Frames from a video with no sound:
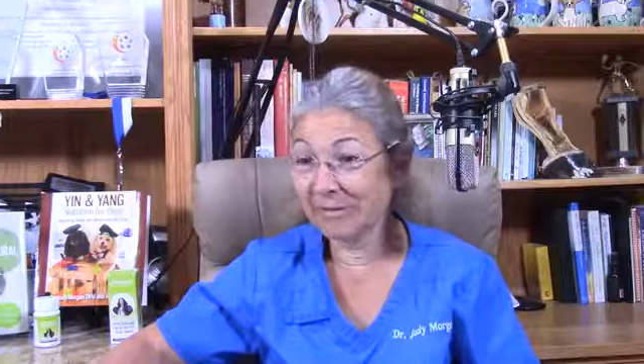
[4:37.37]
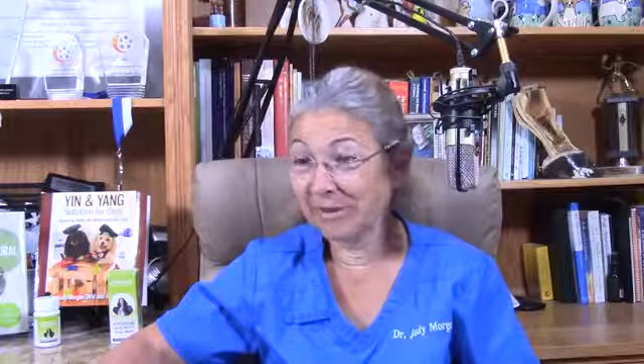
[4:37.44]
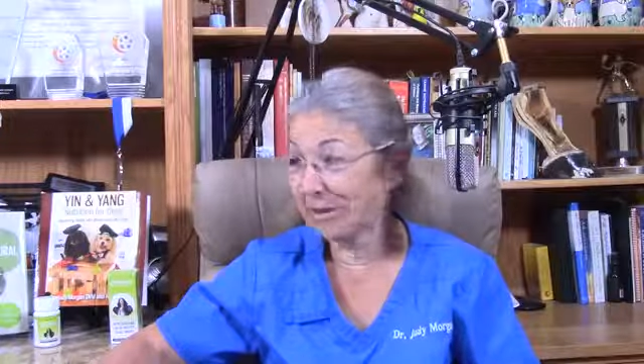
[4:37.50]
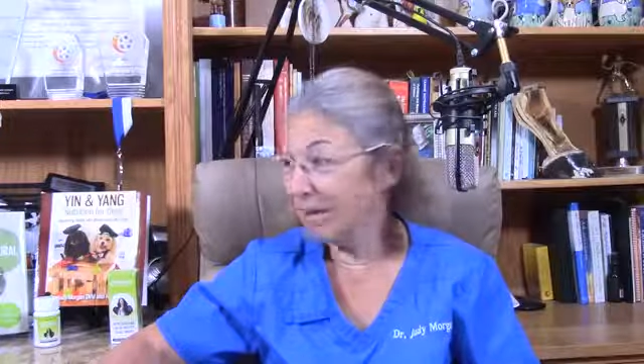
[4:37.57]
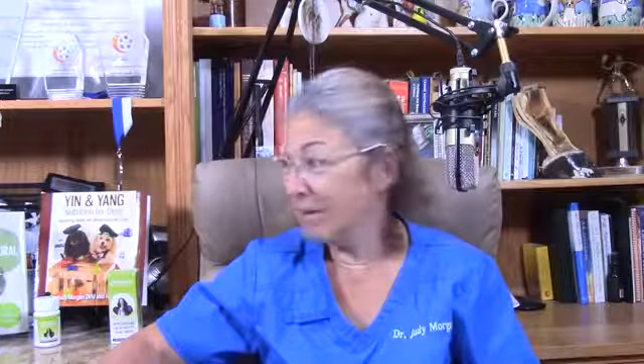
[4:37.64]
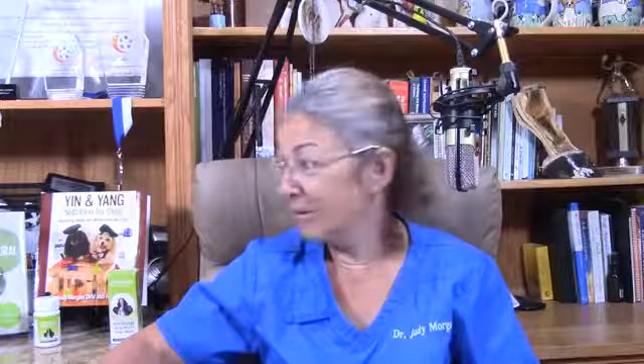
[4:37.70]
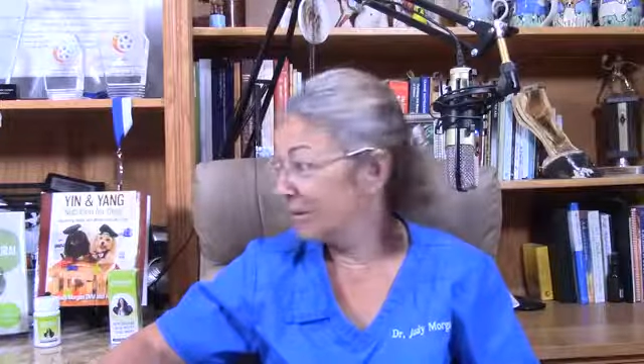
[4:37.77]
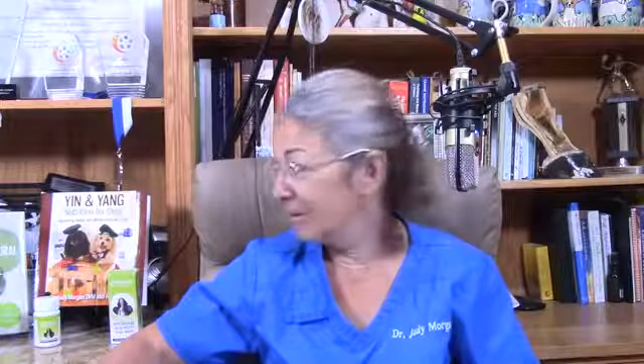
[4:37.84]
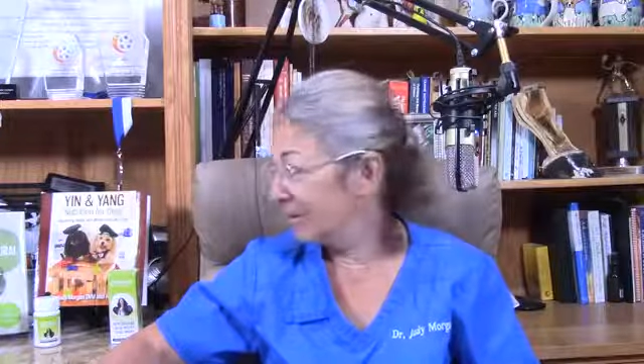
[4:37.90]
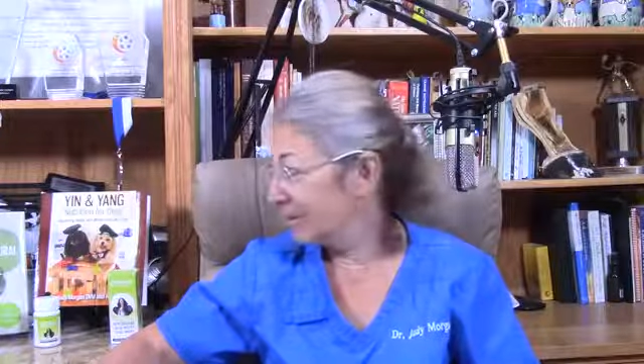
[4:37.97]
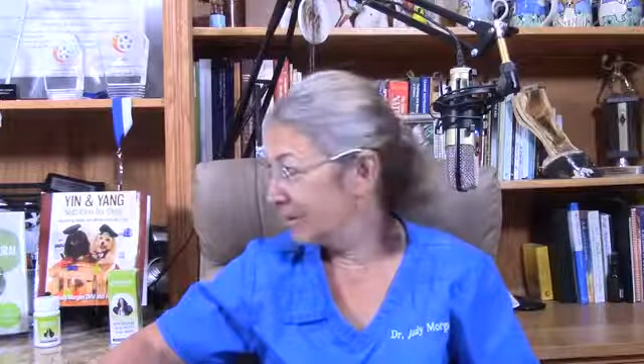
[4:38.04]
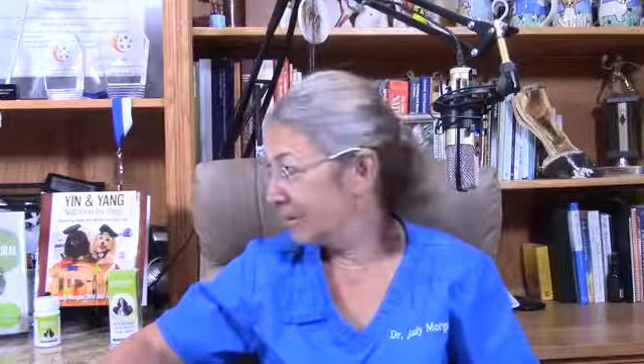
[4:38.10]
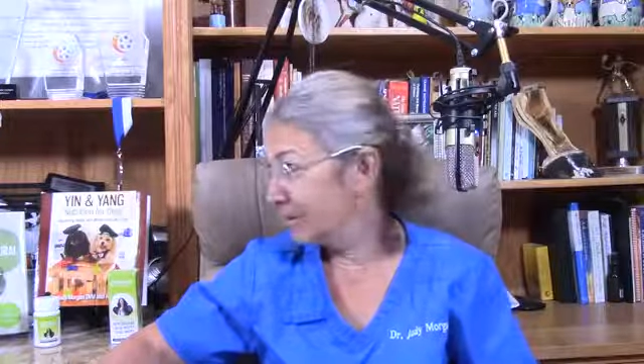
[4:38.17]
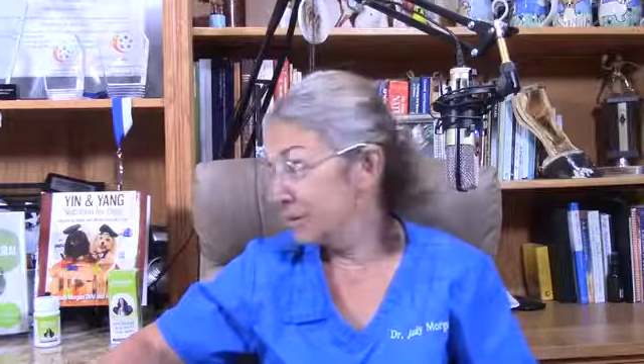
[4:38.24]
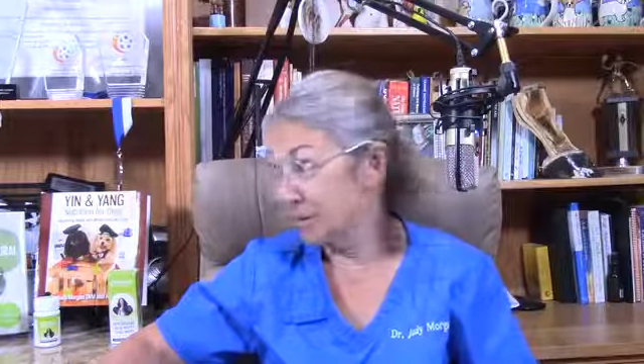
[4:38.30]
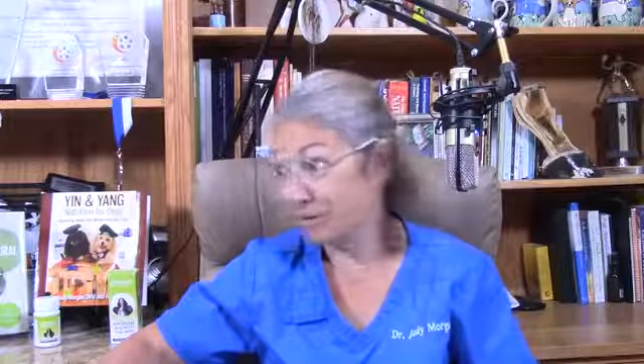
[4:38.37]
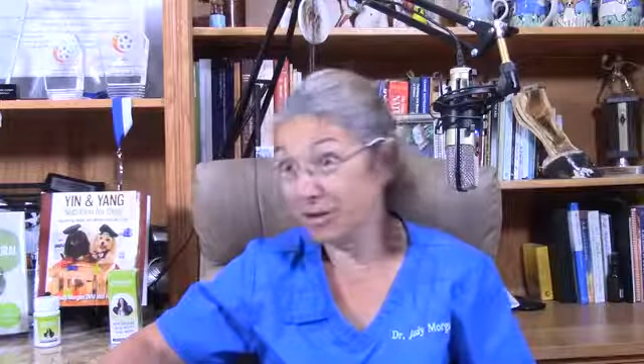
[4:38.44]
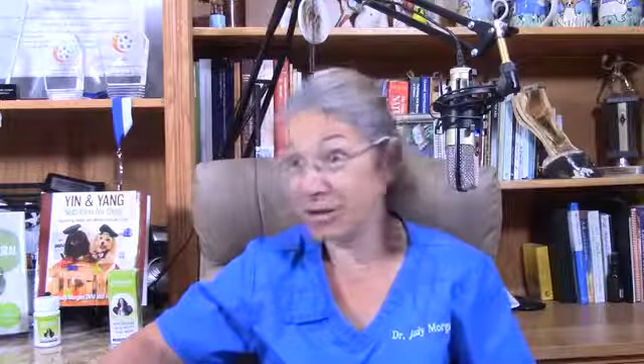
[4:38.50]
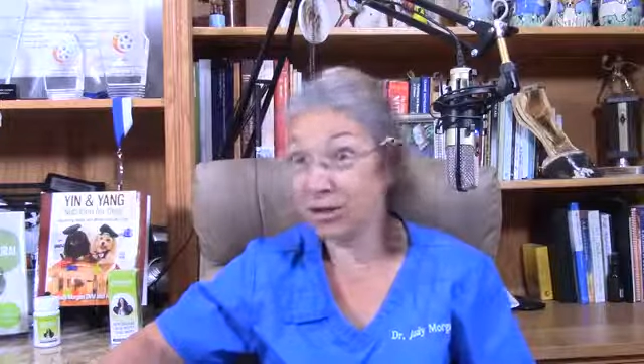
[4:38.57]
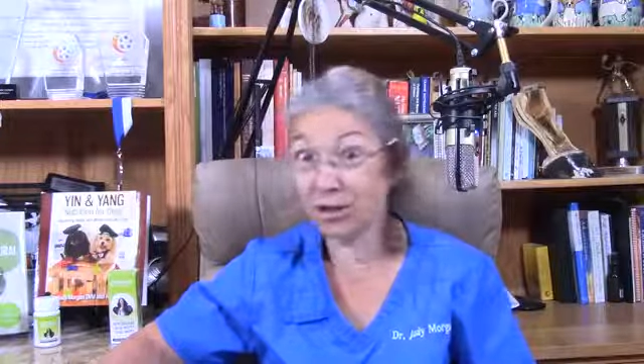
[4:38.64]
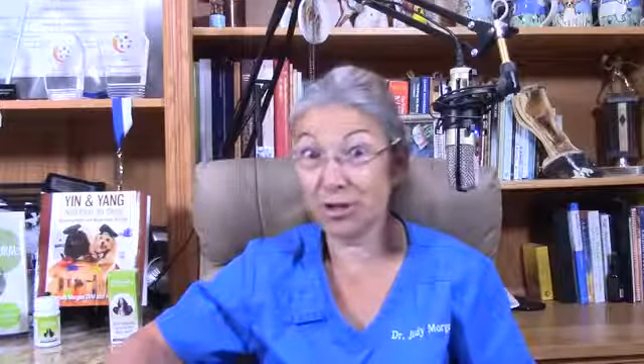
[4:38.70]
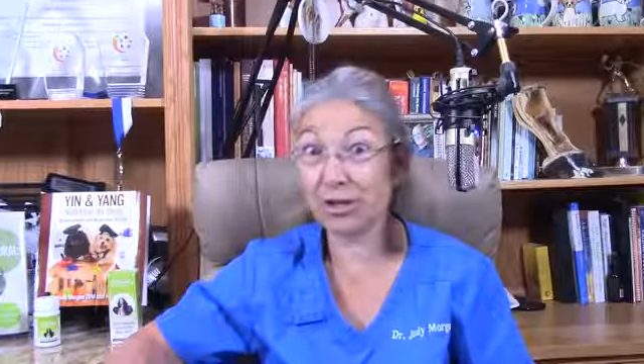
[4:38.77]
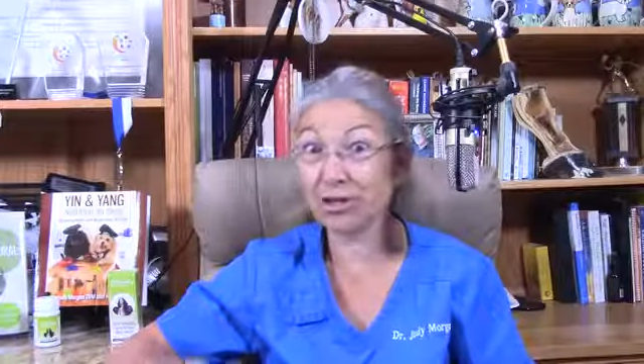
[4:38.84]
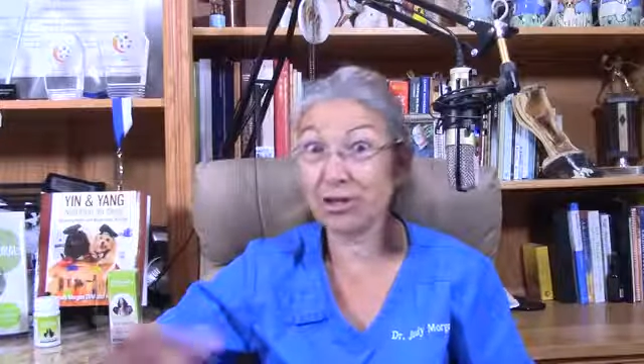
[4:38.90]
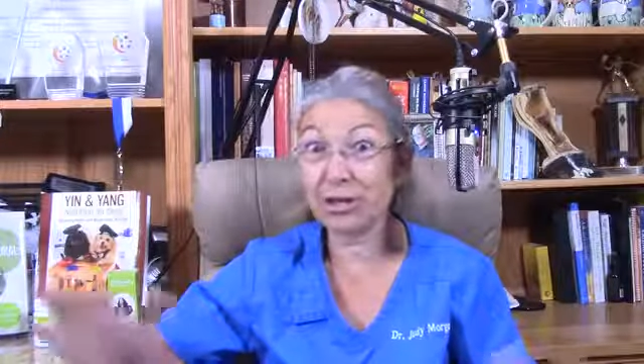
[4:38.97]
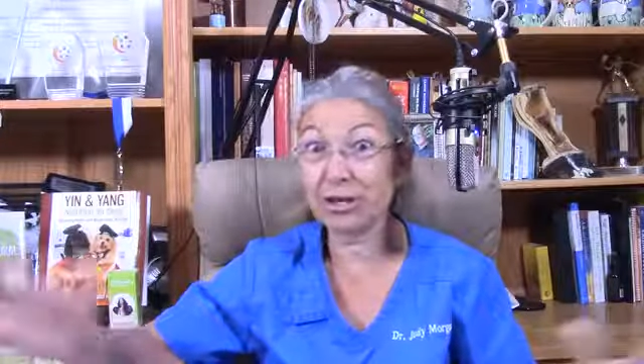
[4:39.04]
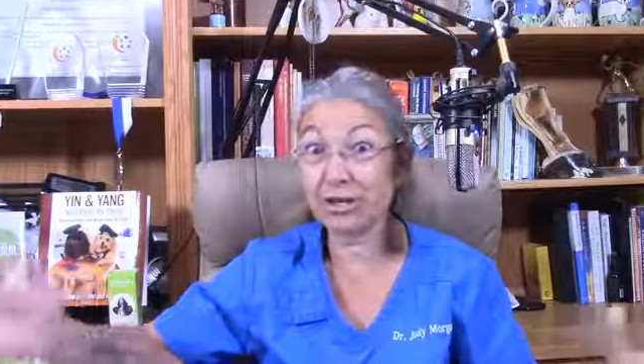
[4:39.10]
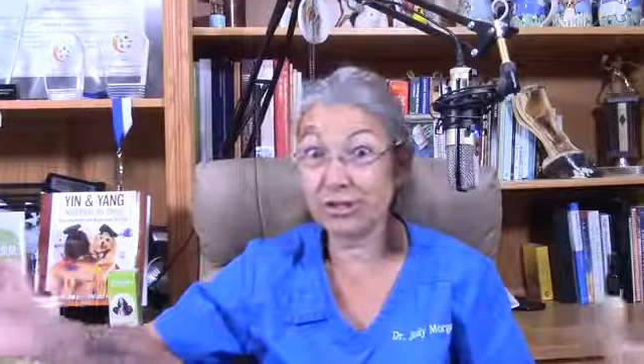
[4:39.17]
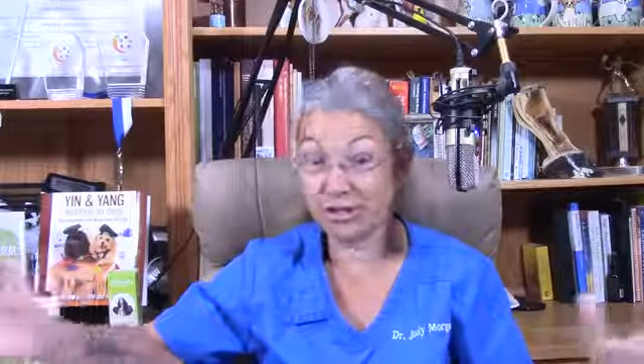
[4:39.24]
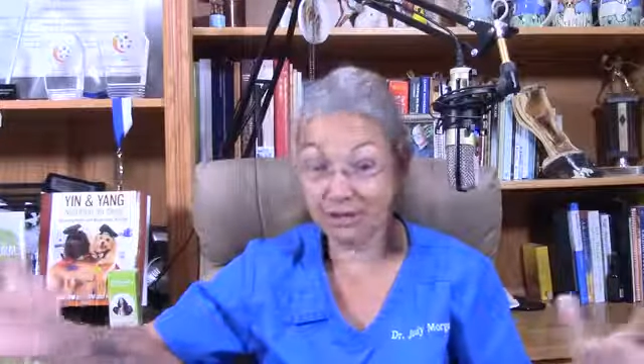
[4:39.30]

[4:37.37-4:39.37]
and it's, it's just nice.